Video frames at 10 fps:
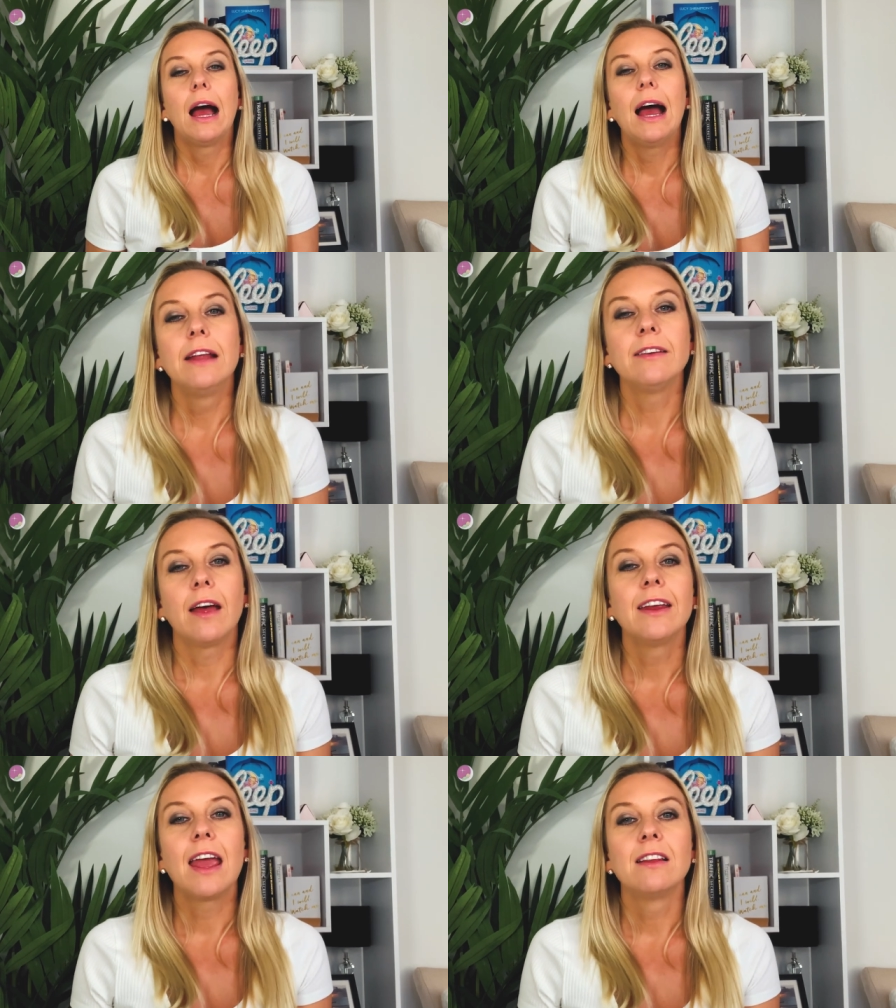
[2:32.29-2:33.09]
and,
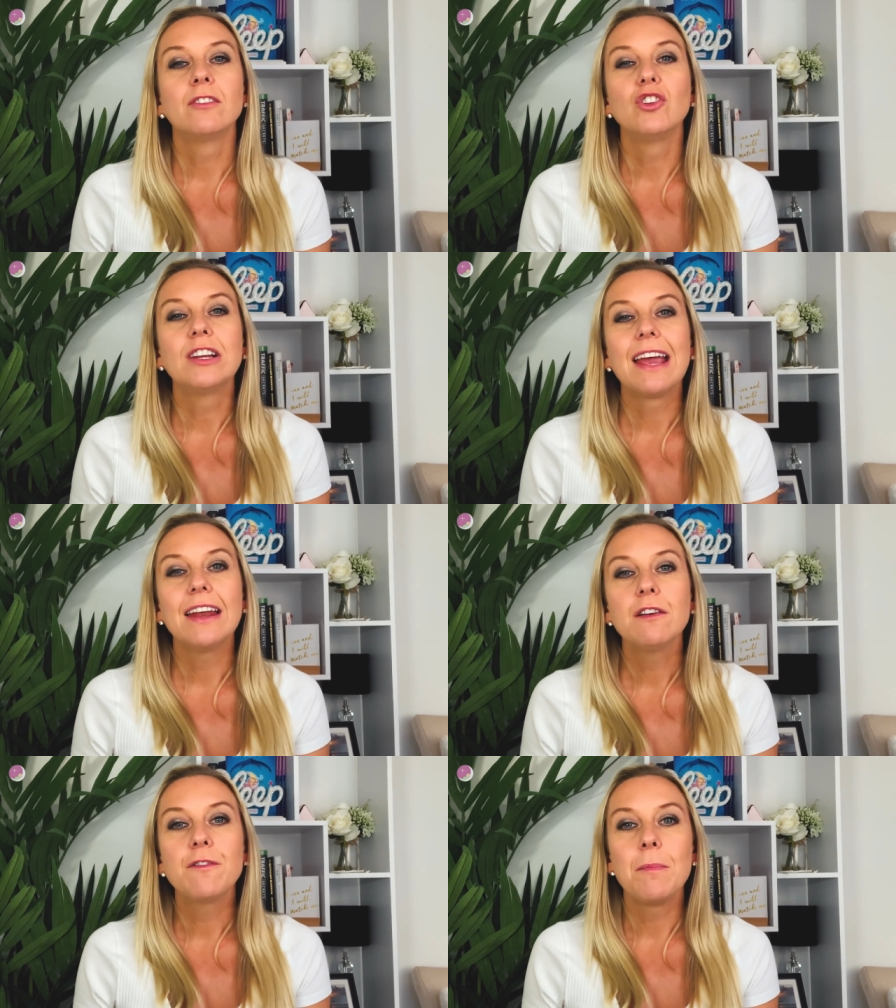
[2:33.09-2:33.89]
and again,
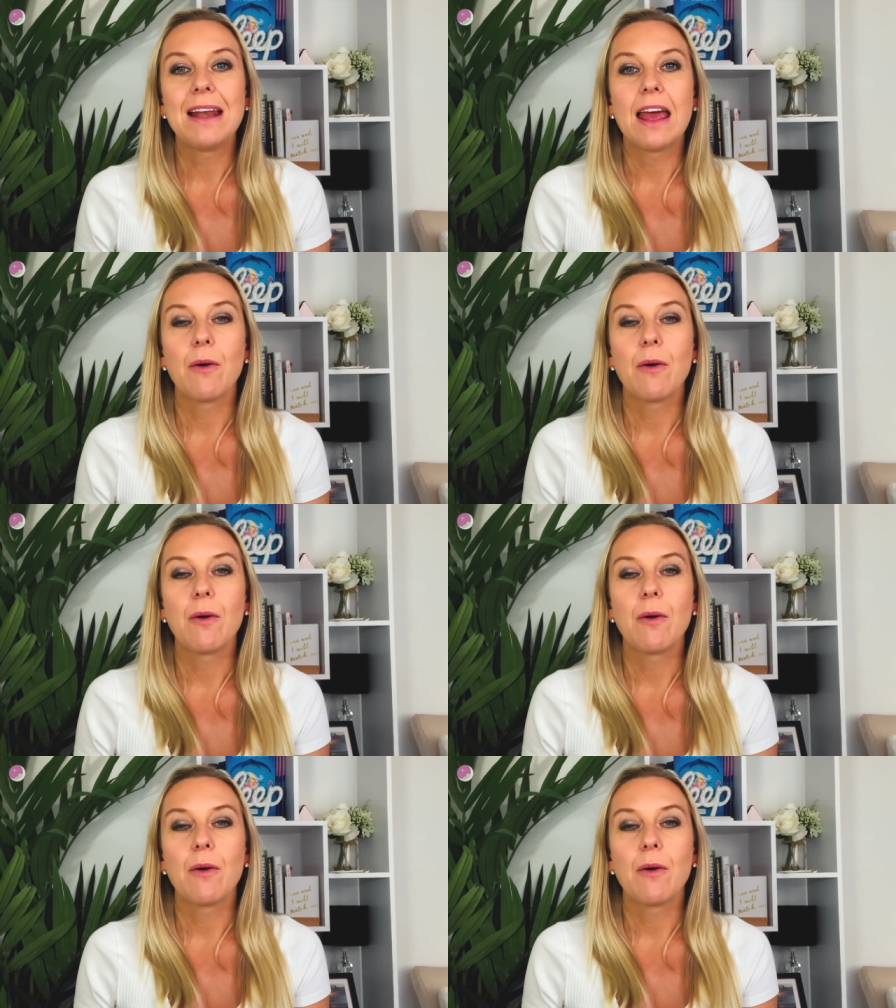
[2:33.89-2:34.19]
getting familiar